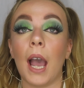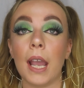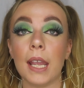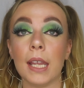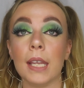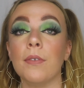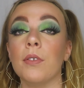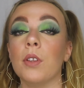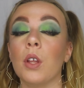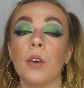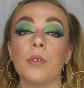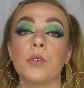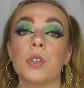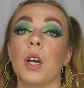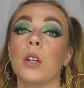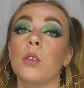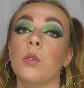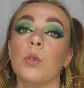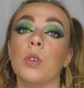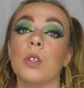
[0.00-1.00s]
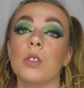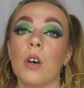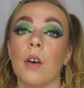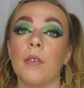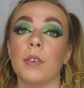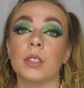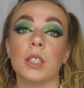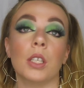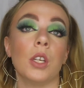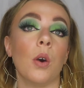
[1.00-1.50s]
even though I've tried all these
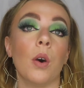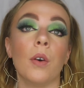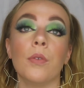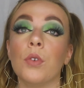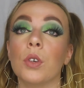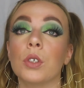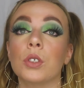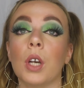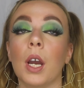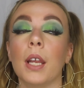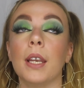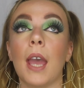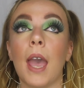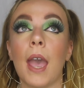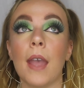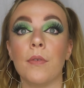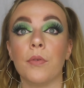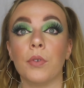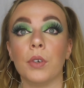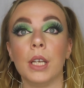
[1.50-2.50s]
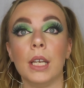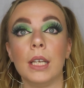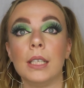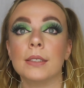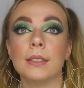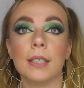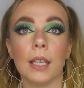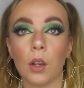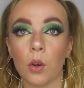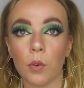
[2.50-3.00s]
others, I know I've not tried every
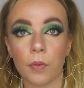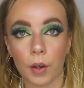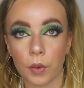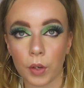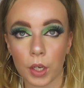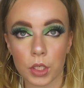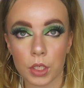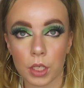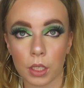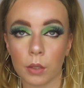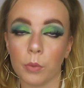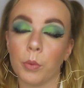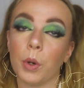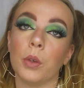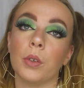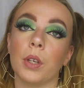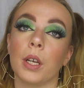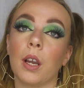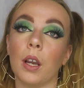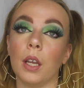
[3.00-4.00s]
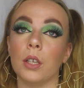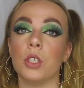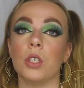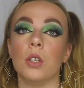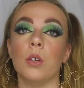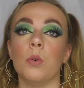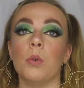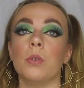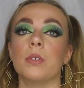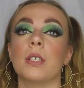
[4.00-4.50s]
single foundation in the world. Like, I
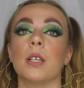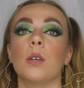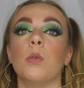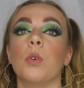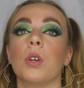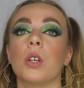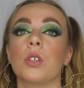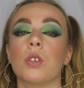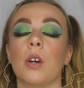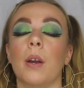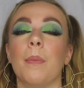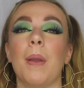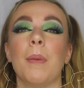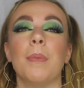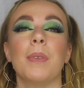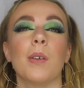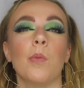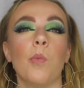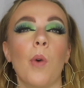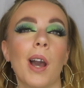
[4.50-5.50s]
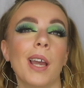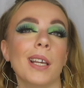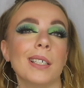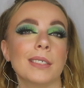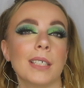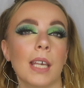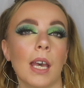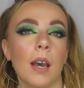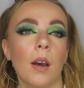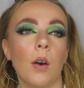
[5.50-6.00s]
do still want to try maybe the
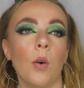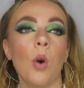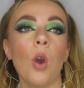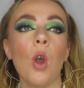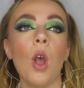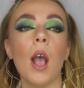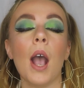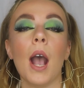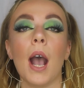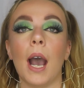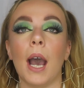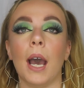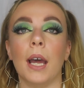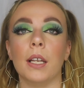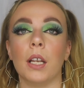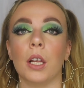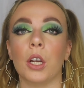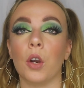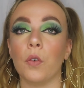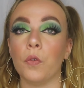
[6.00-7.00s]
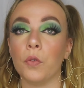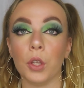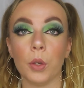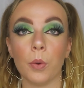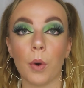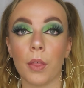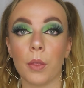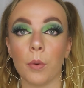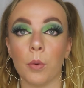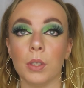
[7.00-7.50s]
YSL and like a
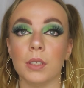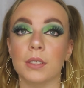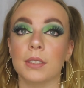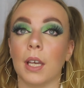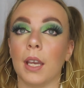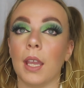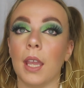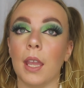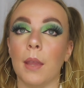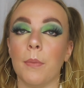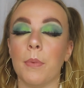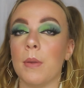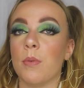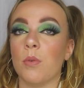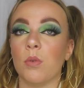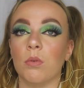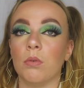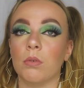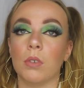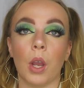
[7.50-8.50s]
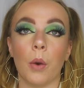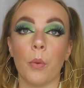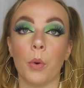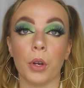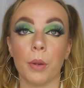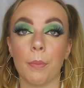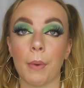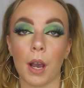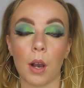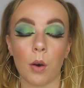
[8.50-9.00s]
few other ones that I hear people go
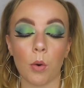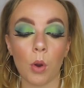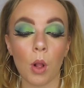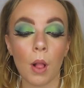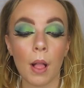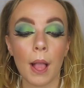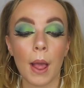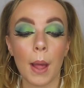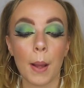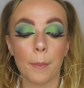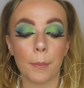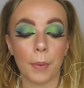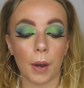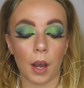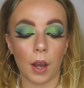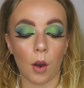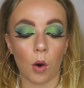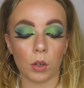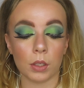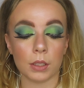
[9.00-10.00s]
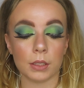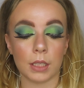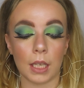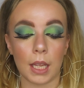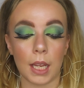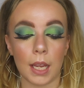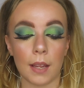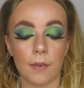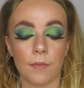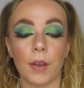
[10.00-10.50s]
on about. But
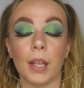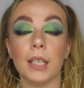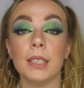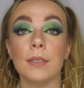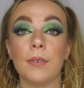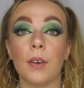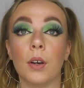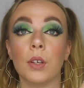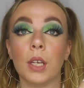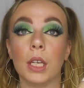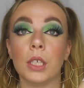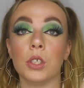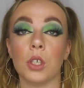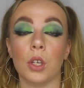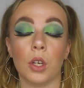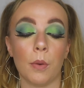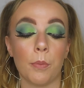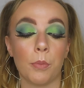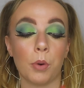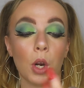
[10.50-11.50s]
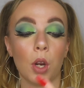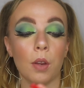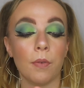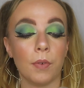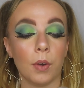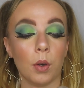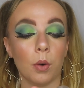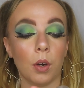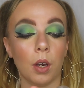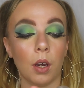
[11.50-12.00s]
honestly, Fenty Foundation Pro
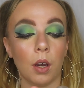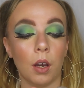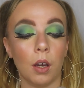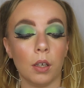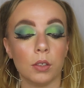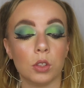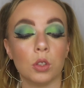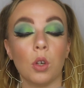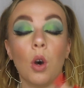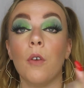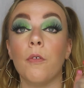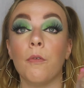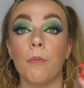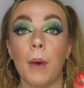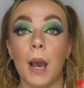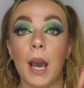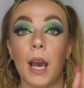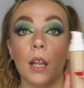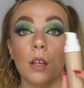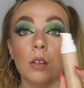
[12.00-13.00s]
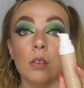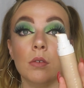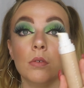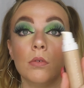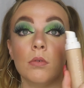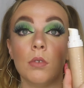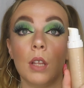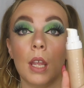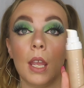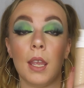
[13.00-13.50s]
Filter Soft Matte
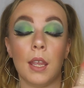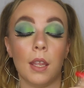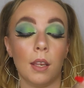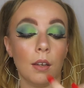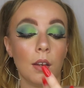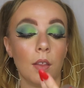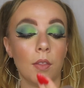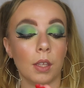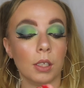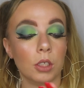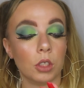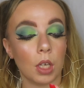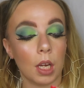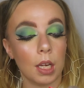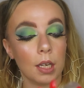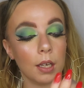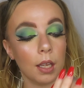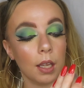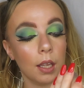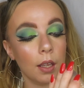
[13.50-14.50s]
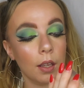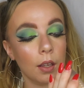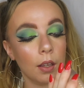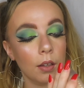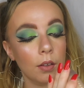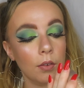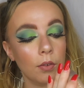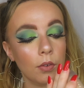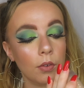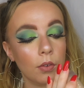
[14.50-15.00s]
in this shade
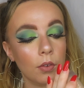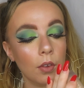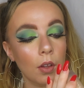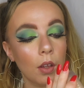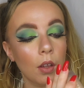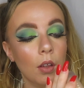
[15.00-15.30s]
is